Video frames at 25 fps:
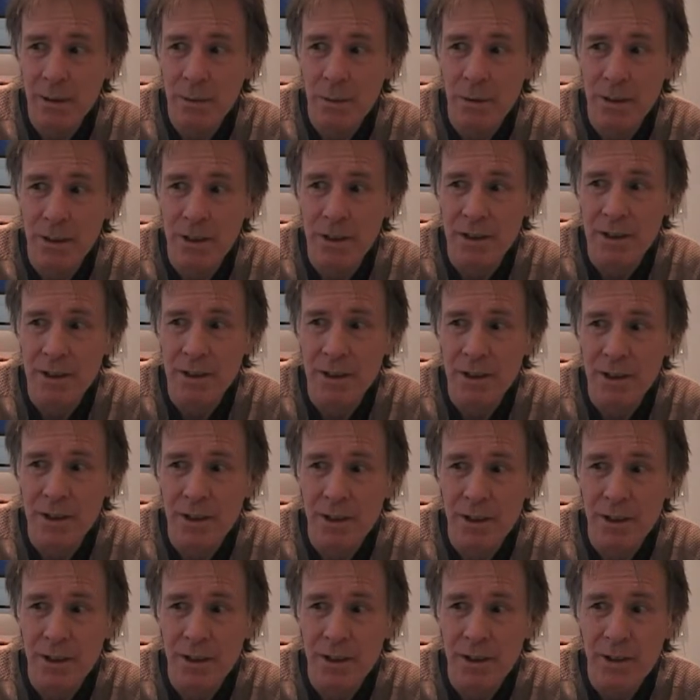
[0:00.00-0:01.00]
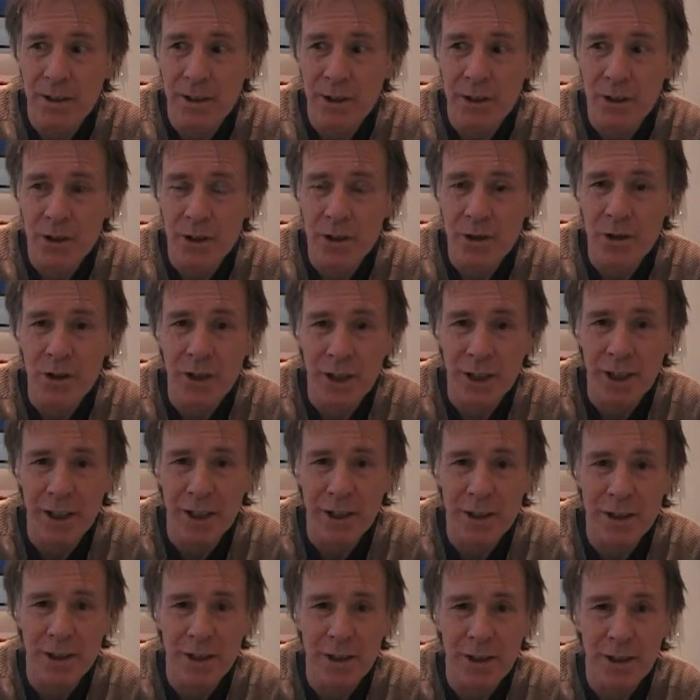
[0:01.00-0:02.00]
was
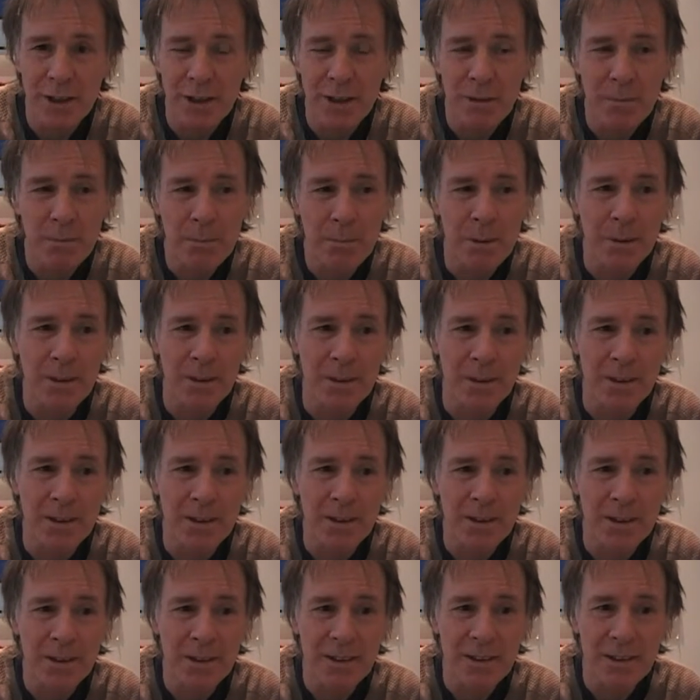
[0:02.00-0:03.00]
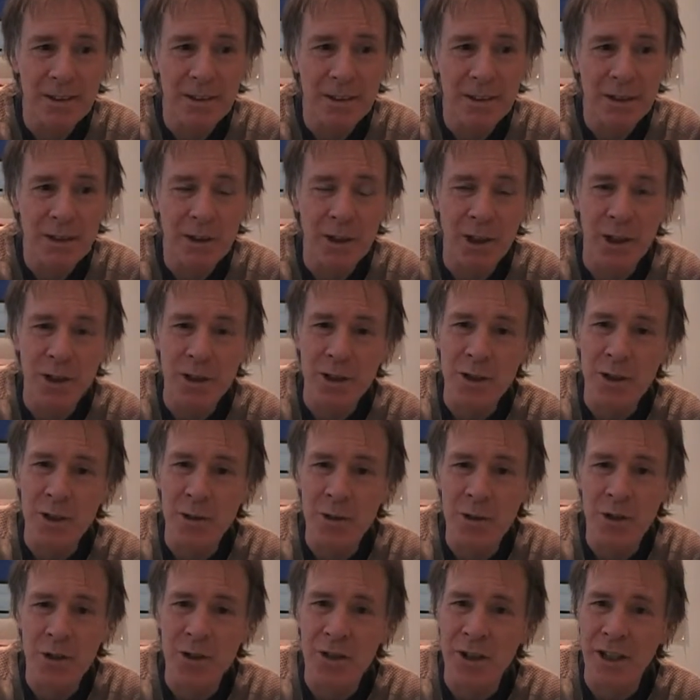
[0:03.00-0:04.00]
strange, but not
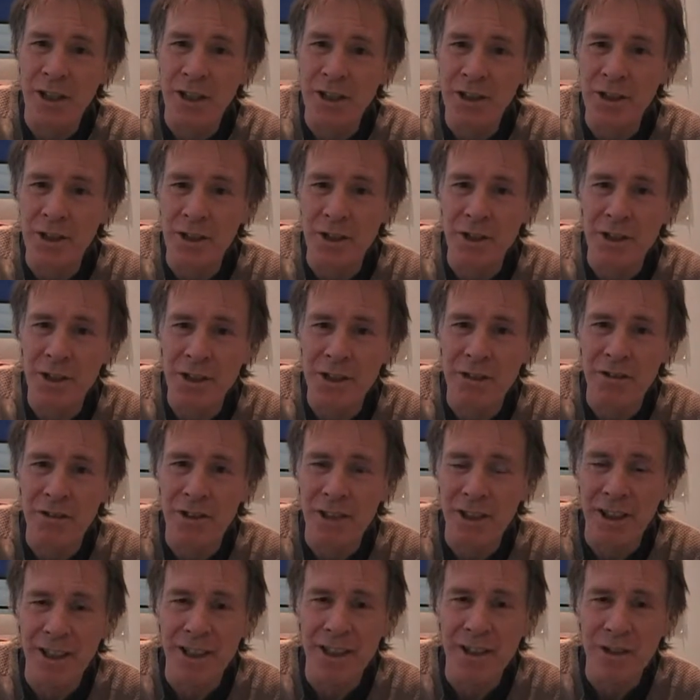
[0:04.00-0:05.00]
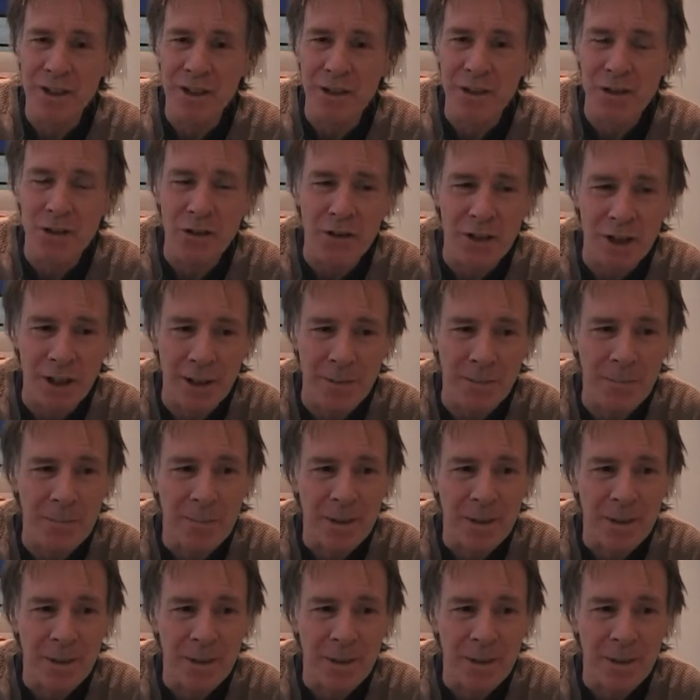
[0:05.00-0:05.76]
too strange considering it's a dream.